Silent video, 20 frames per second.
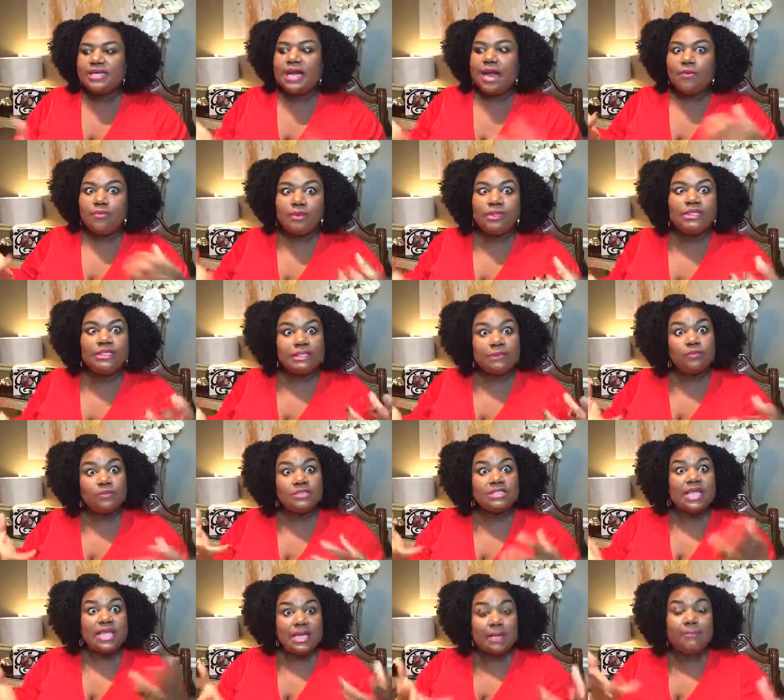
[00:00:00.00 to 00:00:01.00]
And I really
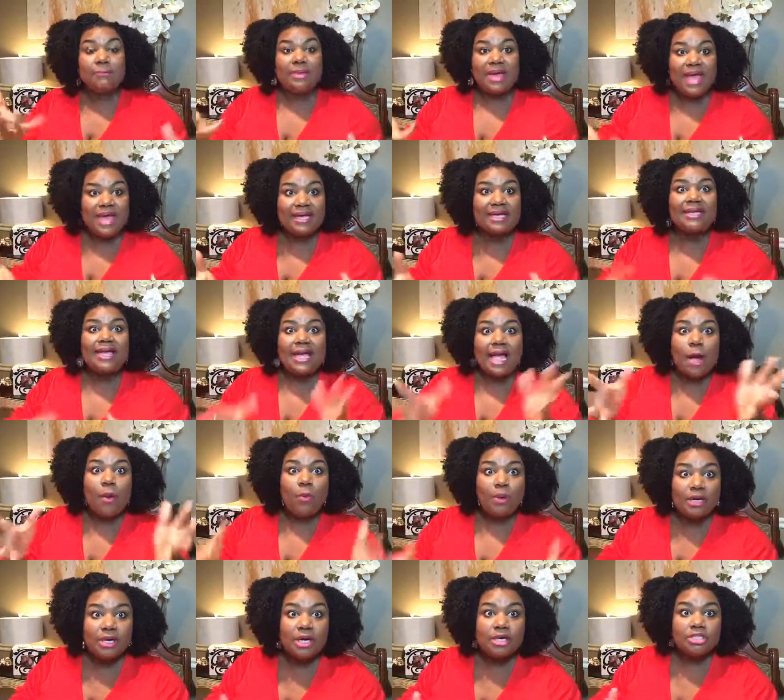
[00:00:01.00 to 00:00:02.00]
was like begging, like, I
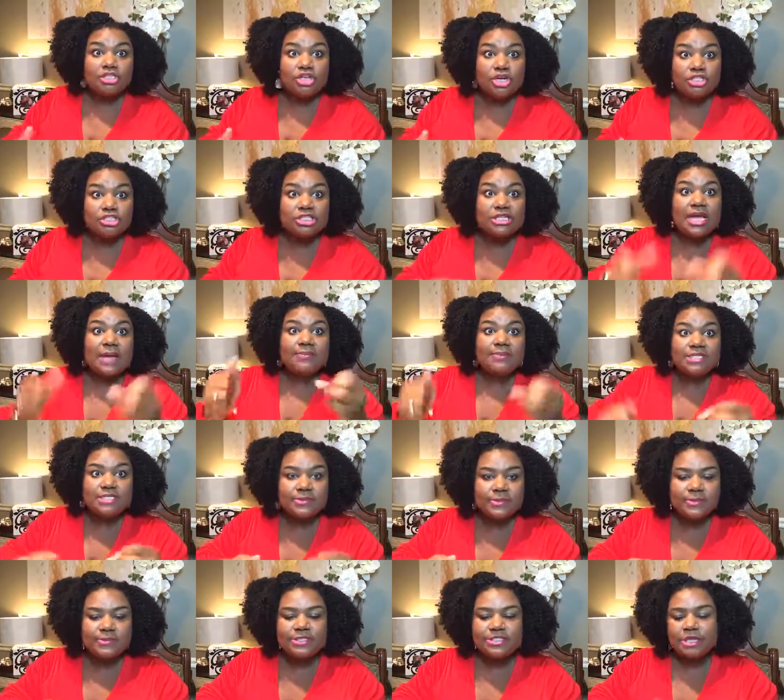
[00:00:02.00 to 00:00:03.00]
want to go to church tonight. Please,
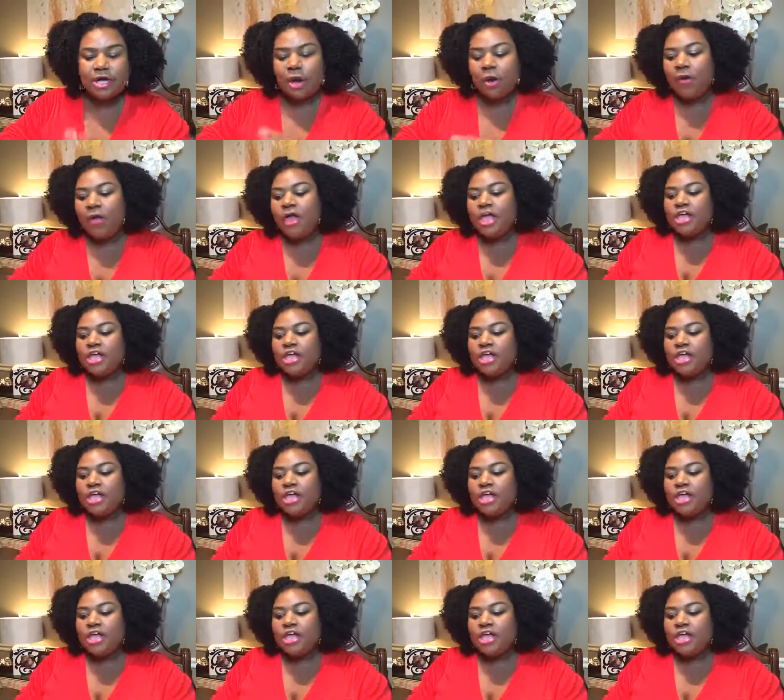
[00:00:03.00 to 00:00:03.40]
please, please go.